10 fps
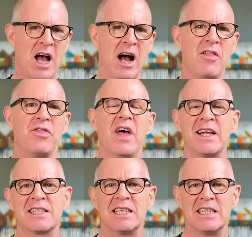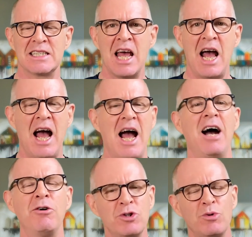and that is
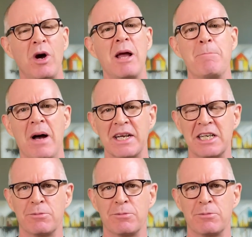how do I manage